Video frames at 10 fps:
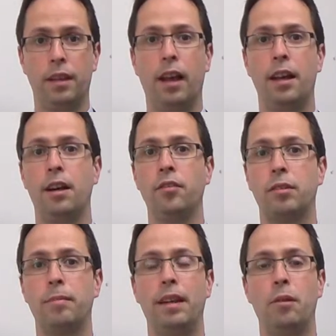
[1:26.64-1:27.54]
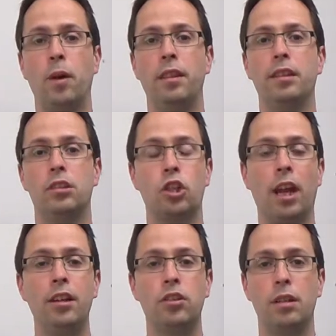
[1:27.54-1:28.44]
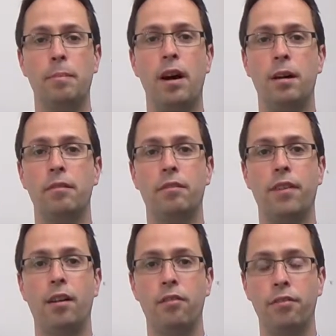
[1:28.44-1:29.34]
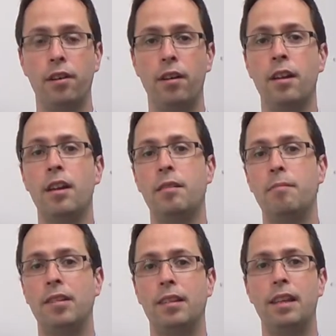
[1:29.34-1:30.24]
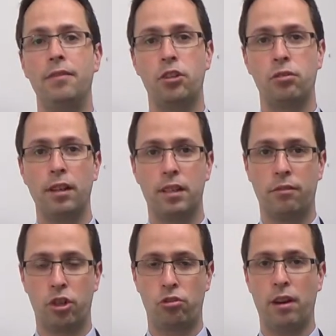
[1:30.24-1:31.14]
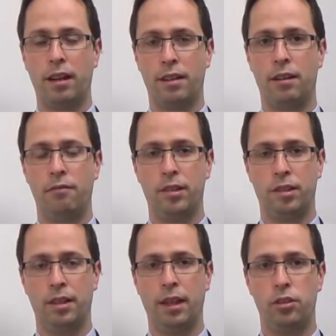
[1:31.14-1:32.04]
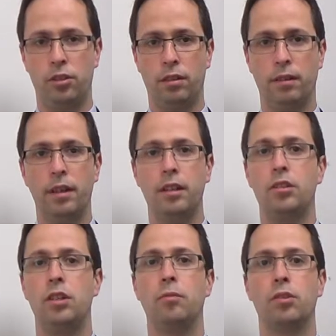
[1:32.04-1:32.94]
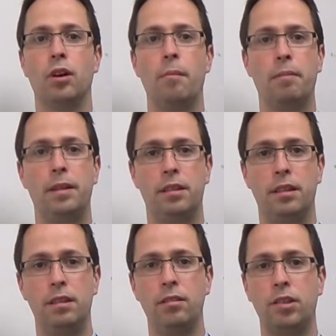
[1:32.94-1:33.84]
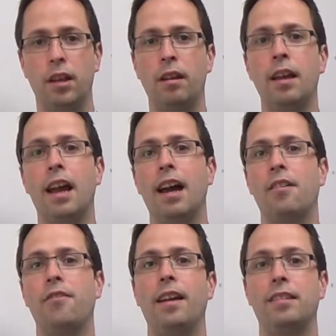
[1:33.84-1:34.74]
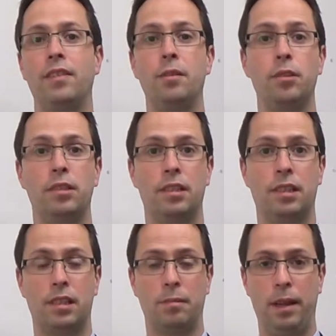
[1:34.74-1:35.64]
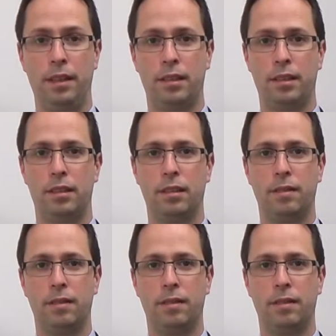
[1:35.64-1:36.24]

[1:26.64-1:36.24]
and ultimately when the change in department fell through, Miss Levy tried to retract that resignation. She was not permitted to do so and effectively was dismissed.